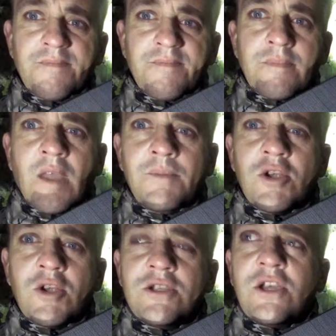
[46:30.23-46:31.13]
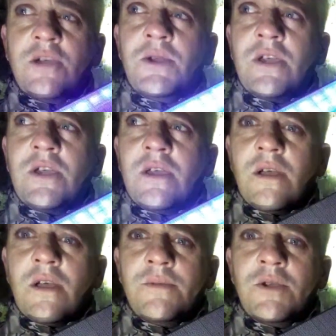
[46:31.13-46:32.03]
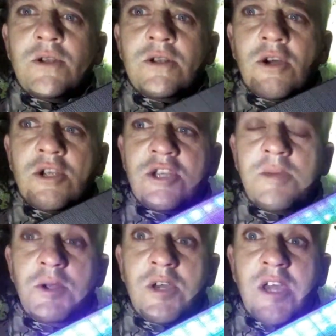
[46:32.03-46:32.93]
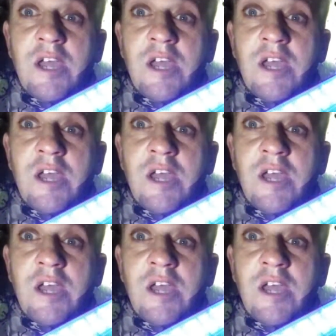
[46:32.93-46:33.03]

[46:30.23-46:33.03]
I'm looking to communicate. I'm looking to communicate